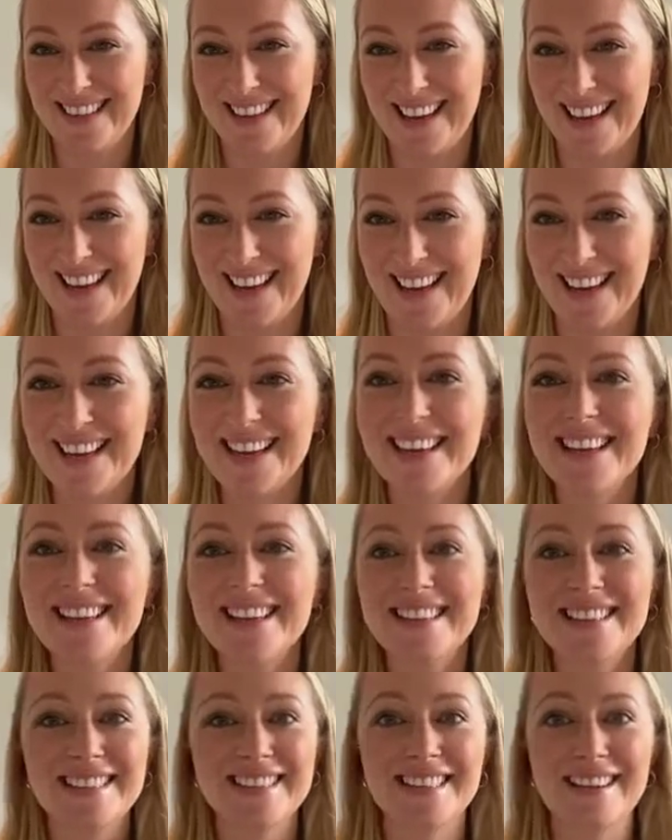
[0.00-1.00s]
Okay,
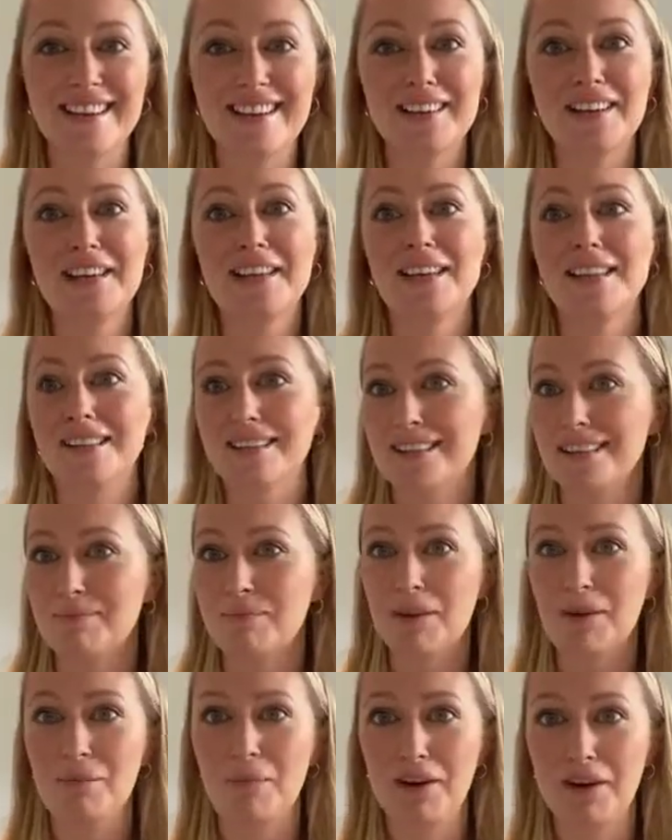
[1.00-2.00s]
so doesn't
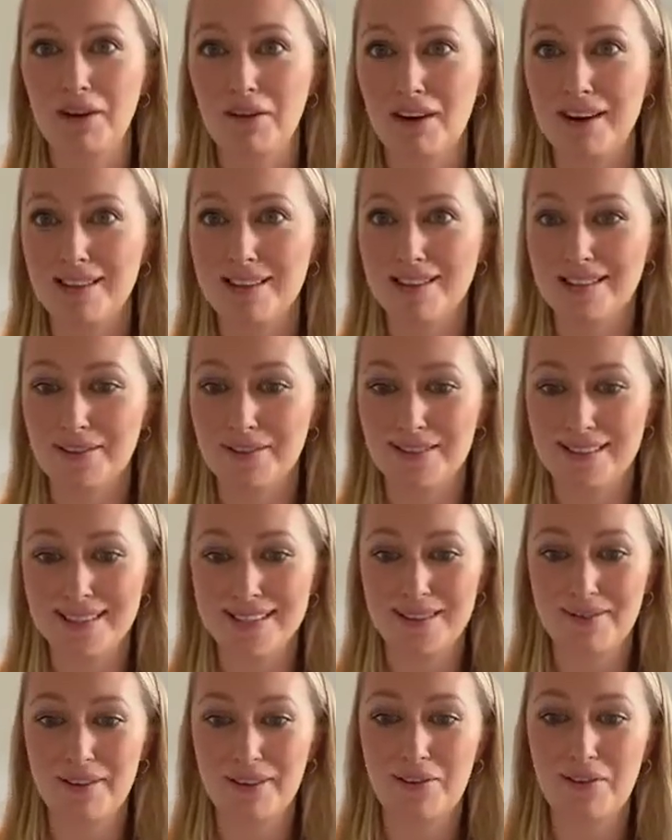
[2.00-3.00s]
mean we're crazy or there's
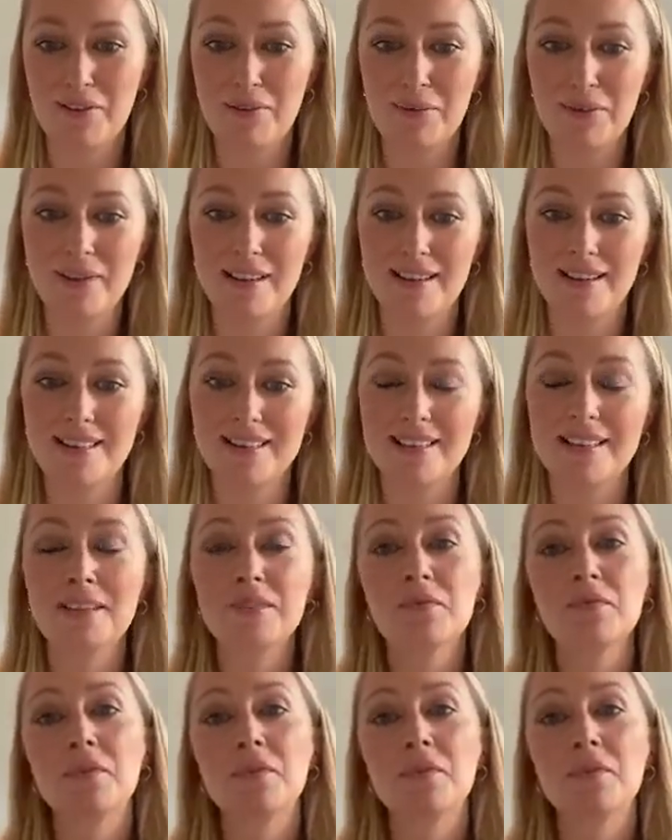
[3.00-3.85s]
something wrong with us.